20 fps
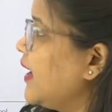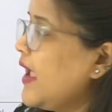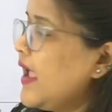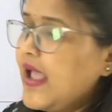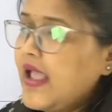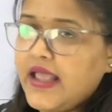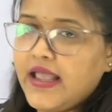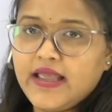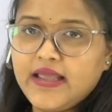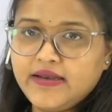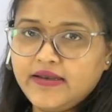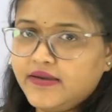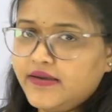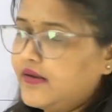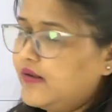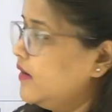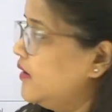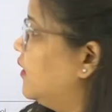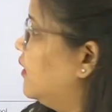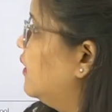
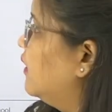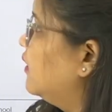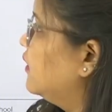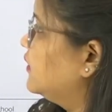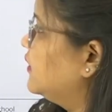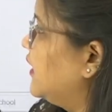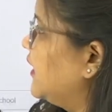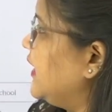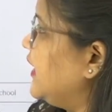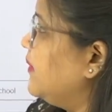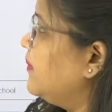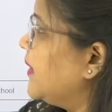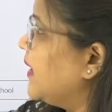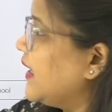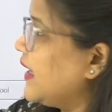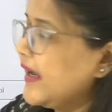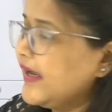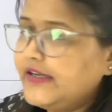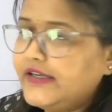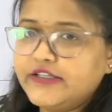and the
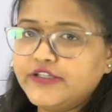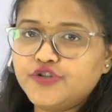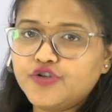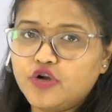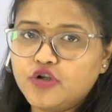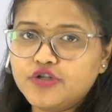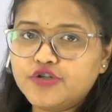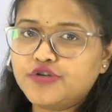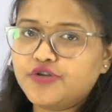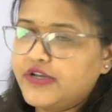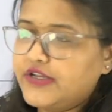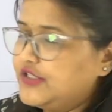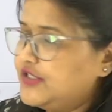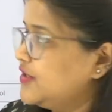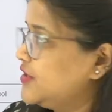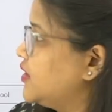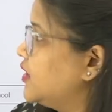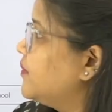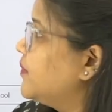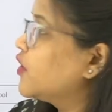email ID is also
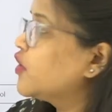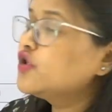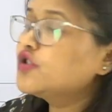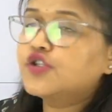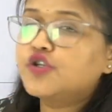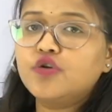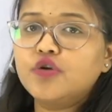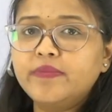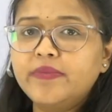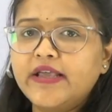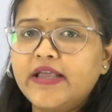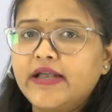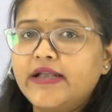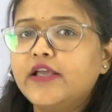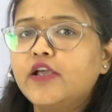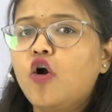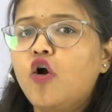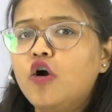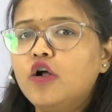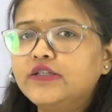registered, because you will be
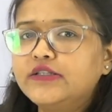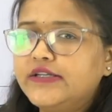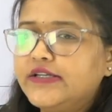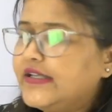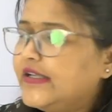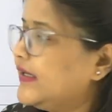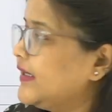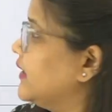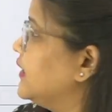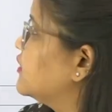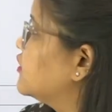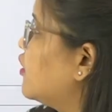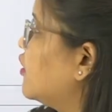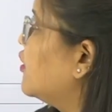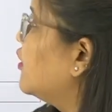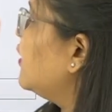getting all the details on your